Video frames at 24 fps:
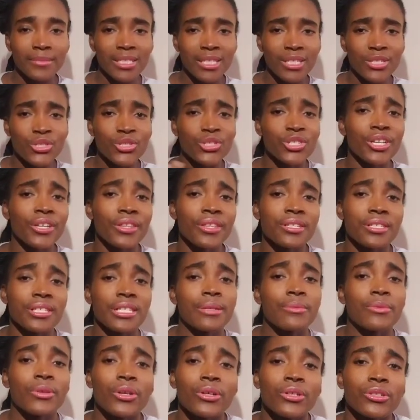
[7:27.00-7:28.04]
share the
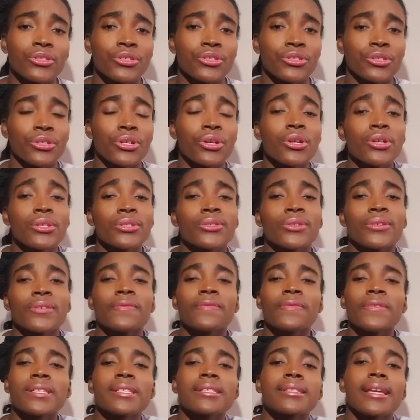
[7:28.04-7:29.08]
same culture. So it
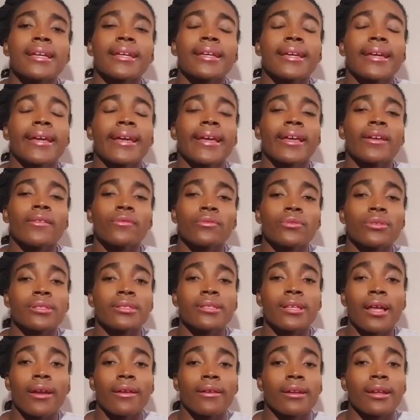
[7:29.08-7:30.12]
feels like every
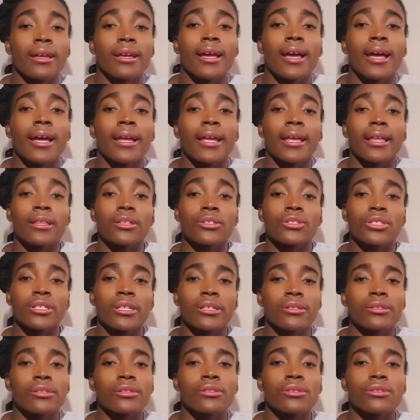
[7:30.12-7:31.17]
Saturday I get the
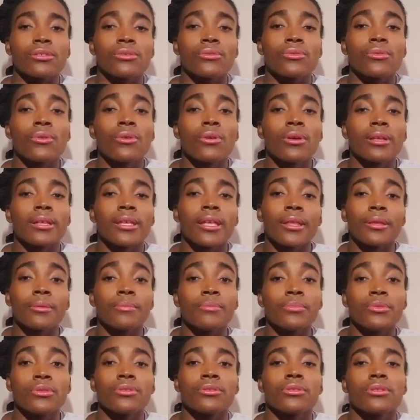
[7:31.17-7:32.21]
chance to get a
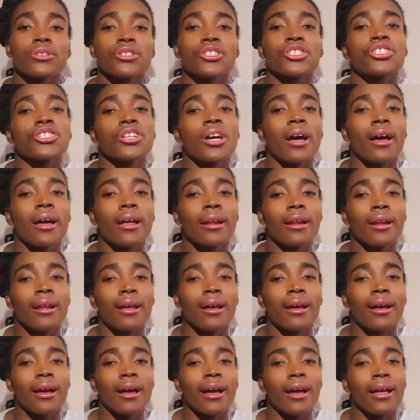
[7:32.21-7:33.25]
booster shot
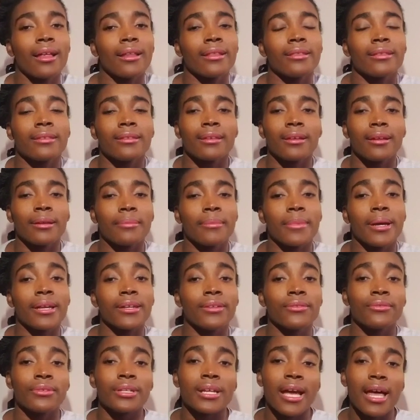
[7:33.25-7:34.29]
at uh, my
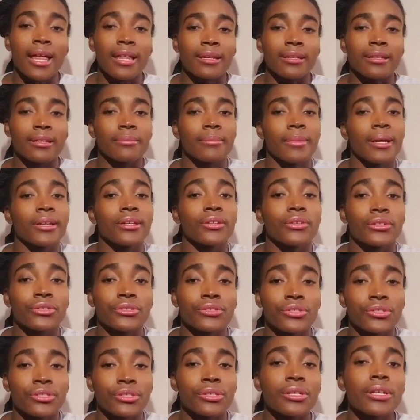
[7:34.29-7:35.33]
reality, my
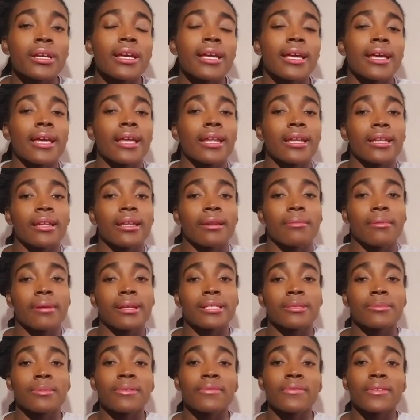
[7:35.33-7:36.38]
culture, and it makes
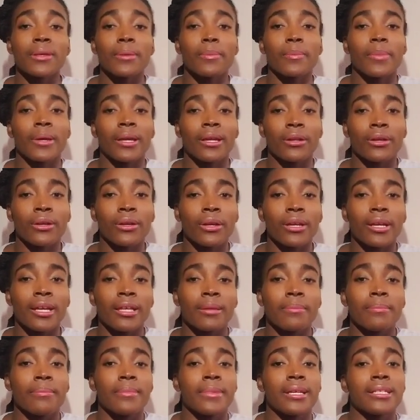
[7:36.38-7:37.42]
me feel better
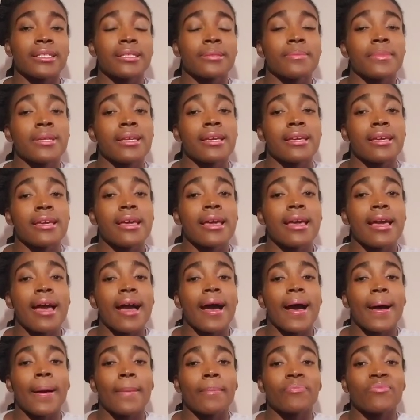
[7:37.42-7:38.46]
and makes me
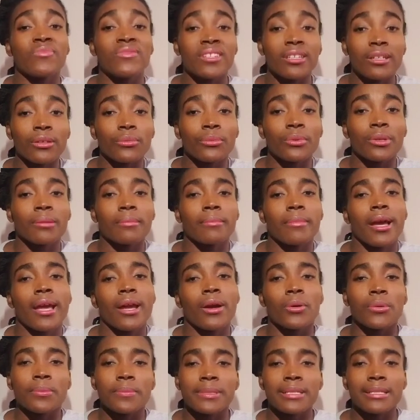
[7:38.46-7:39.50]
um, deal with my
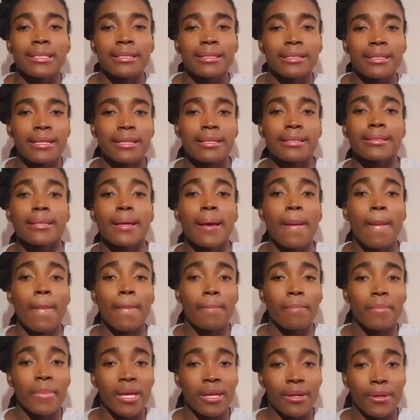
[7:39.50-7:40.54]
homesickness
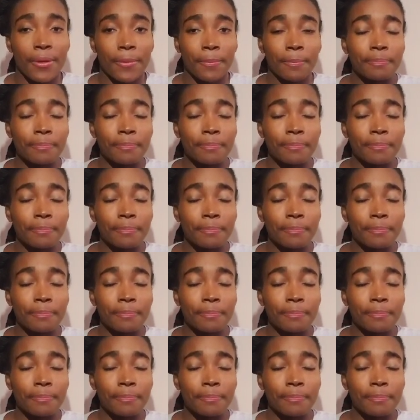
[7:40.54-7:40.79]
better.